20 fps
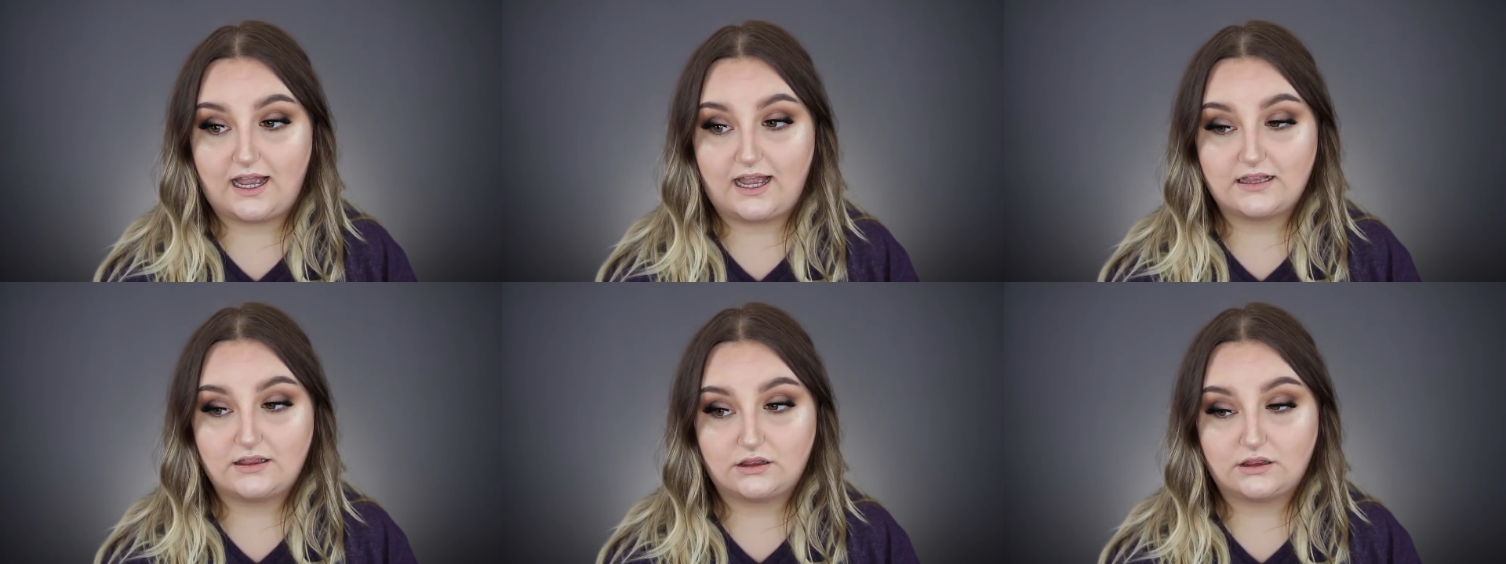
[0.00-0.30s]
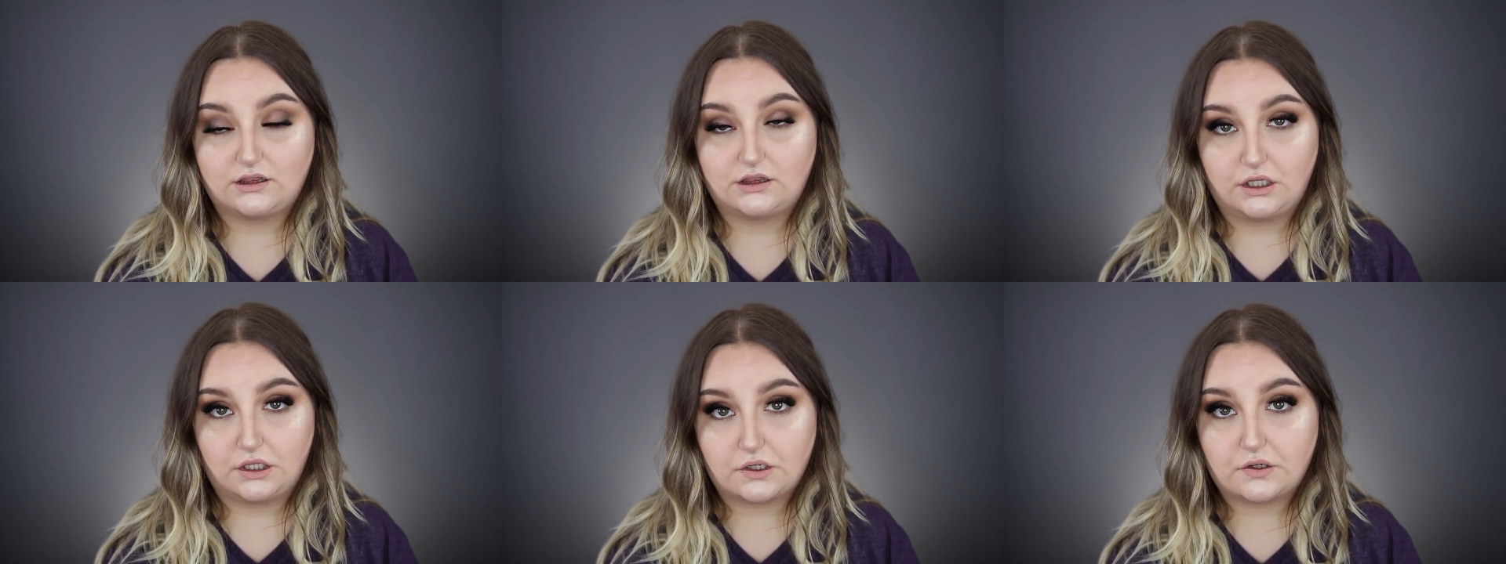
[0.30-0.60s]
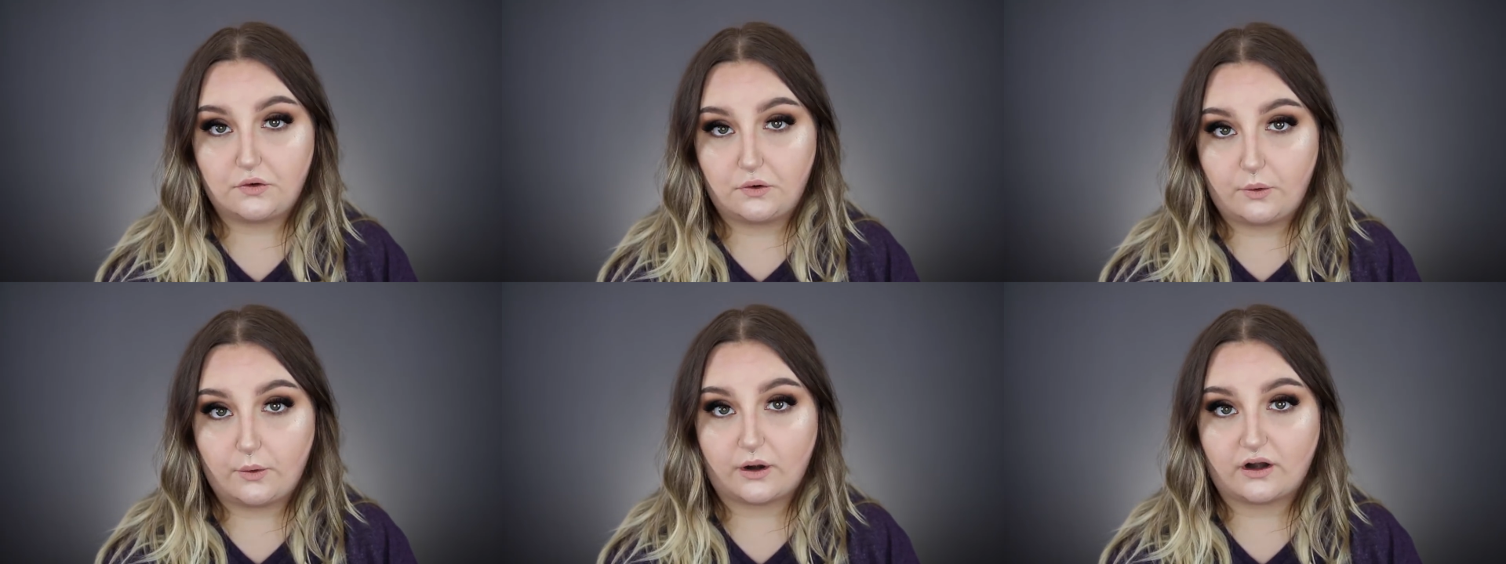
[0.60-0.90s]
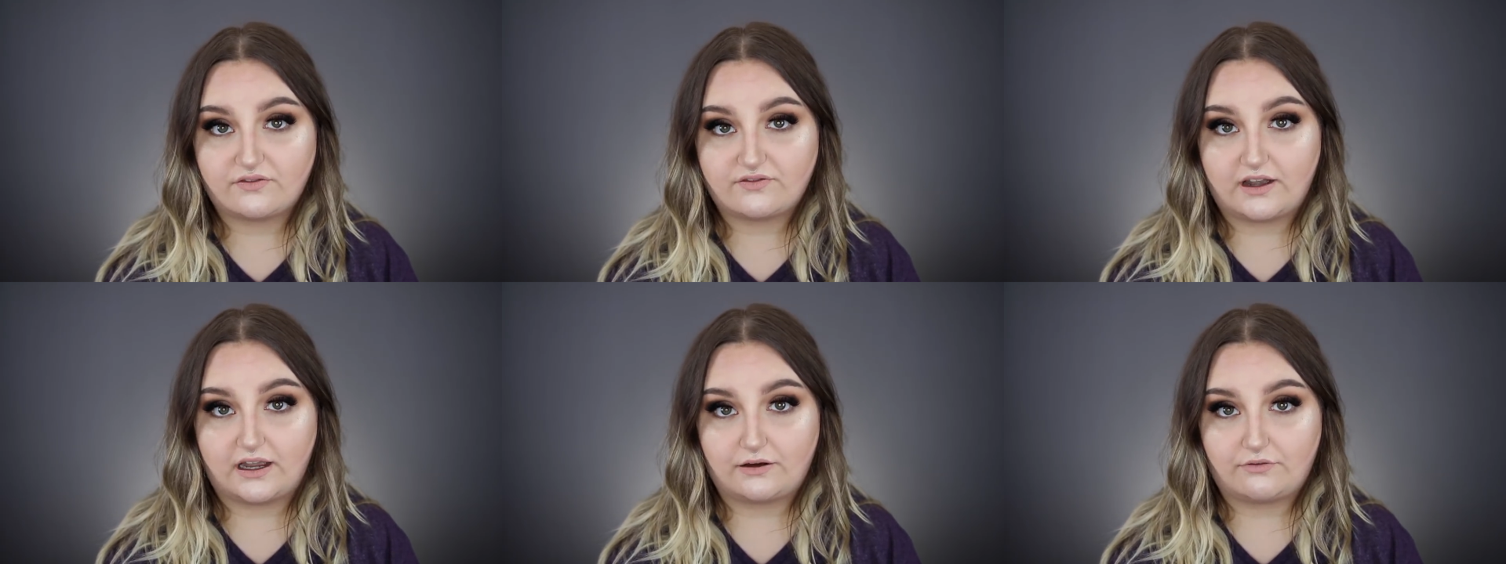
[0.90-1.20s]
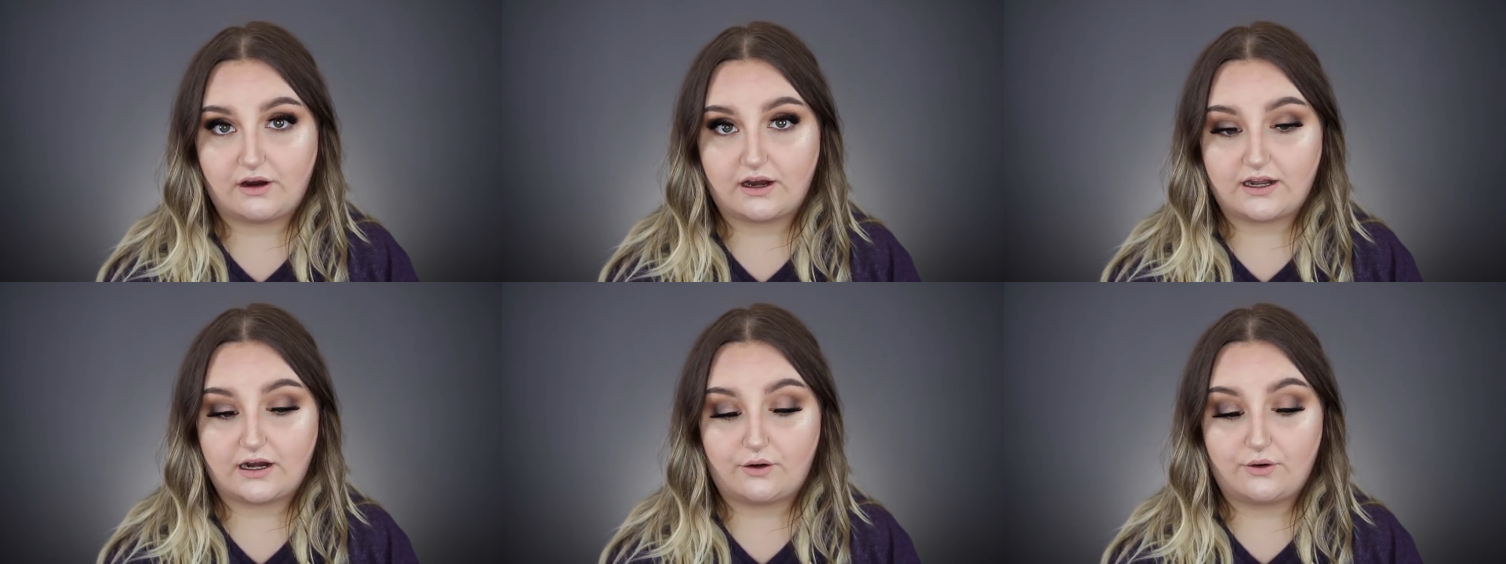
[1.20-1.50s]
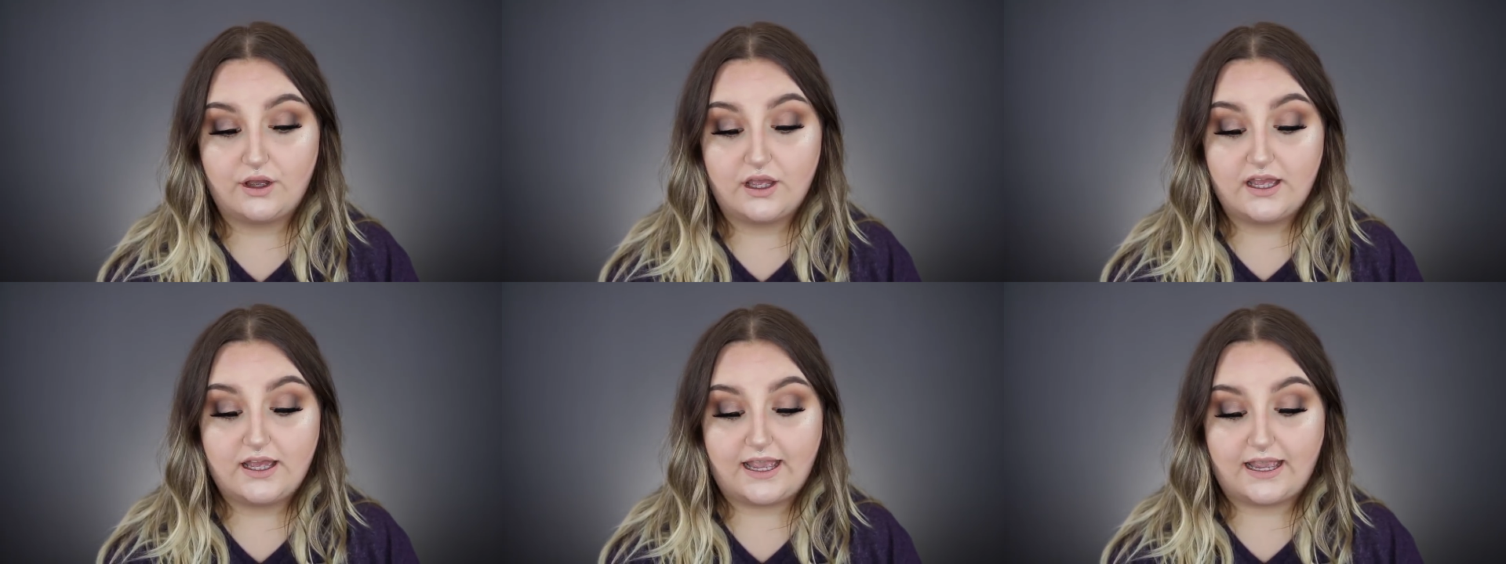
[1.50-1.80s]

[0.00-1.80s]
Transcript: I look horrifying right now.